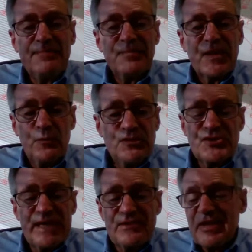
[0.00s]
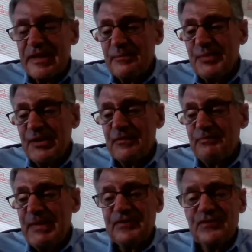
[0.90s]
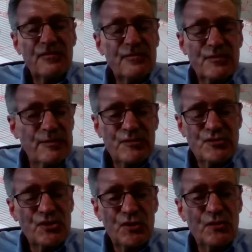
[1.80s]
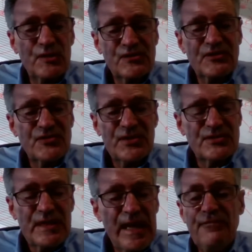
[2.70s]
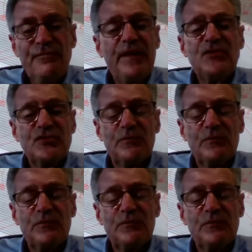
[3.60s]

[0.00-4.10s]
in which case they could pick a method to be secure, such as a facial.